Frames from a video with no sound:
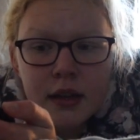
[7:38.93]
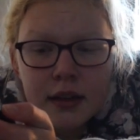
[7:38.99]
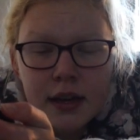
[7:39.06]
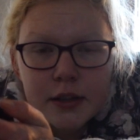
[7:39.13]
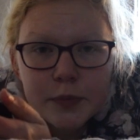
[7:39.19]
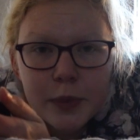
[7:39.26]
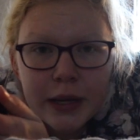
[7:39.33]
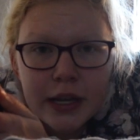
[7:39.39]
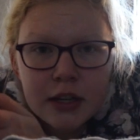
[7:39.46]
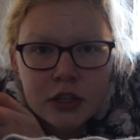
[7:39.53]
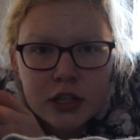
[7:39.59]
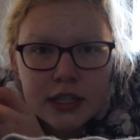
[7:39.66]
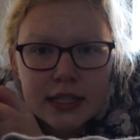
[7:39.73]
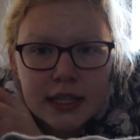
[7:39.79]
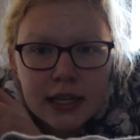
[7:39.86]
that was pretty
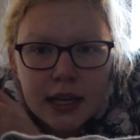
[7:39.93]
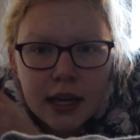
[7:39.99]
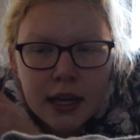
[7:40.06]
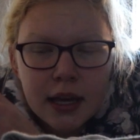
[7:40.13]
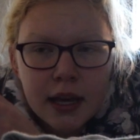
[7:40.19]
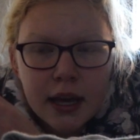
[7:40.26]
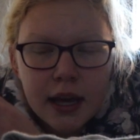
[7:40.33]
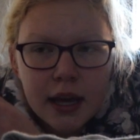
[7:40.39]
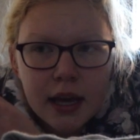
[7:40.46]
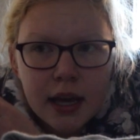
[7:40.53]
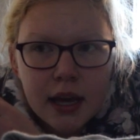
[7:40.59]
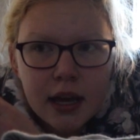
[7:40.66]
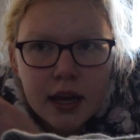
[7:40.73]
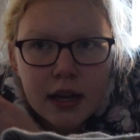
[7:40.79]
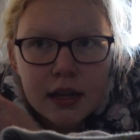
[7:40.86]
interesting
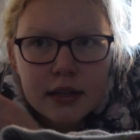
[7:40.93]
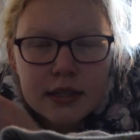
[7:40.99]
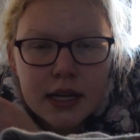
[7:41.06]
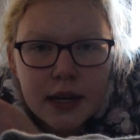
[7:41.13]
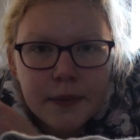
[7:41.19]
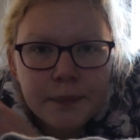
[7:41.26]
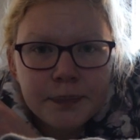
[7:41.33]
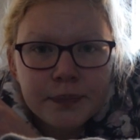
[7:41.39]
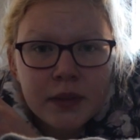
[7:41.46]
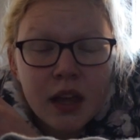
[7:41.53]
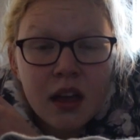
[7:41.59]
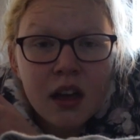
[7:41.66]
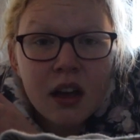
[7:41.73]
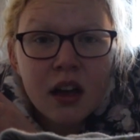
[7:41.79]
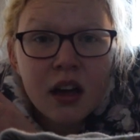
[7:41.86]
and
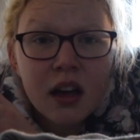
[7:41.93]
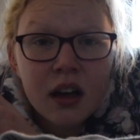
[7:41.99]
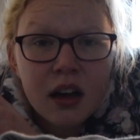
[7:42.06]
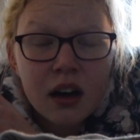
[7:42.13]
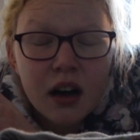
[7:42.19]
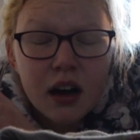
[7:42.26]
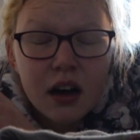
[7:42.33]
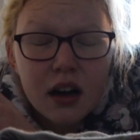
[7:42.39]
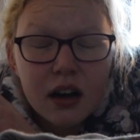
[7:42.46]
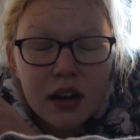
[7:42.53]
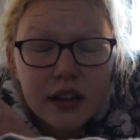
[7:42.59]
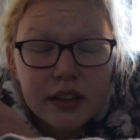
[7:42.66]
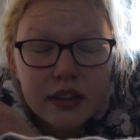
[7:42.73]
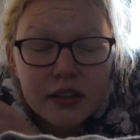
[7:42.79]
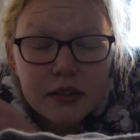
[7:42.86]

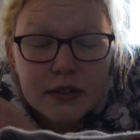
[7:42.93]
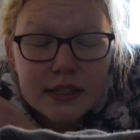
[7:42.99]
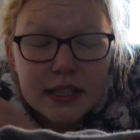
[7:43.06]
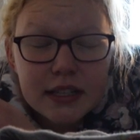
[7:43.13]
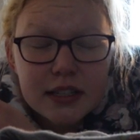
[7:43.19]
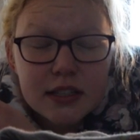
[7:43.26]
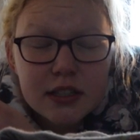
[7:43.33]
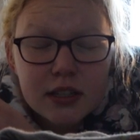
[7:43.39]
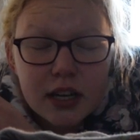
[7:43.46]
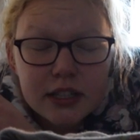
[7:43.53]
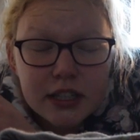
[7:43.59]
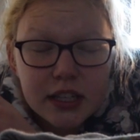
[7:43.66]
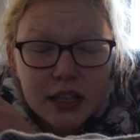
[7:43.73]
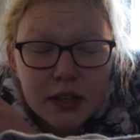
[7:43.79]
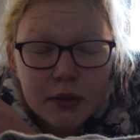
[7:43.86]
uh, there was a,
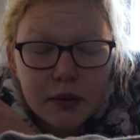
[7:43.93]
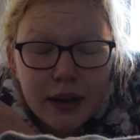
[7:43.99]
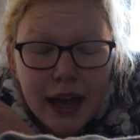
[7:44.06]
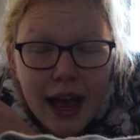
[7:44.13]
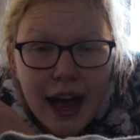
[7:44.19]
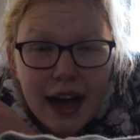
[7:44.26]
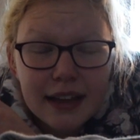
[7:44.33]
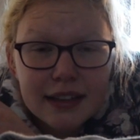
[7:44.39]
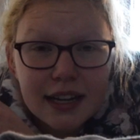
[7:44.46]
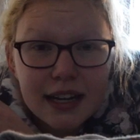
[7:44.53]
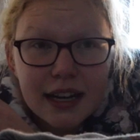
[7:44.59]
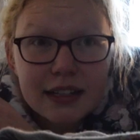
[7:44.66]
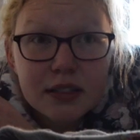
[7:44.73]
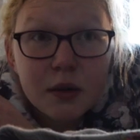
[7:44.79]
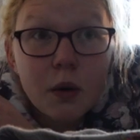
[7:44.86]
such a cute cat that I
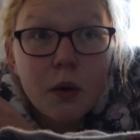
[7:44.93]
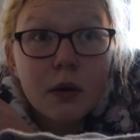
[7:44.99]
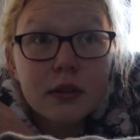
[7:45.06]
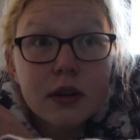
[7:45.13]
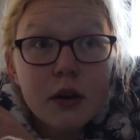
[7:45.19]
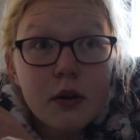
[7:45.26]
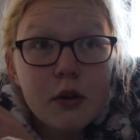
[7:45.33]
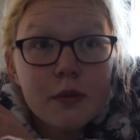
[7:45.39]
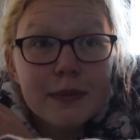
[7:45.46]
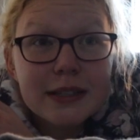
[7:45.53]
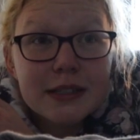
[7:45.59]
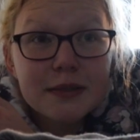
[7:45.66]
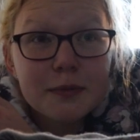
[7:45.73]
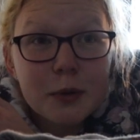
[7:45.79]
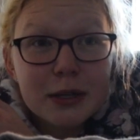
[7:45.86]
got to hold. Oh,
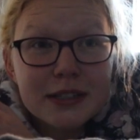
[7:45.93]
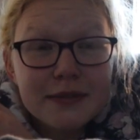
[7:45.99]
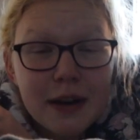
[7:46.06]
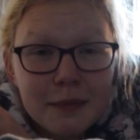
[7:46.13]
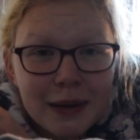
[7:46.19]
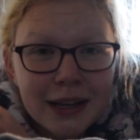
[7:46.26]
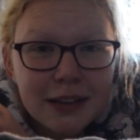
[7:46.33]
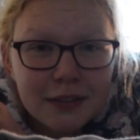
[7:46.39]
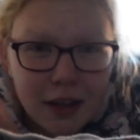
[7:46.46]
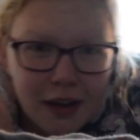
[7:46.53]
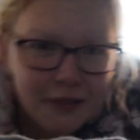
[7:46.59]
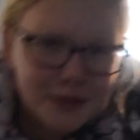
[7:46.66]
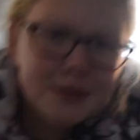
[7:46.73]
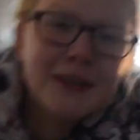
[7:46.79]
Mr. Boris found my gloves.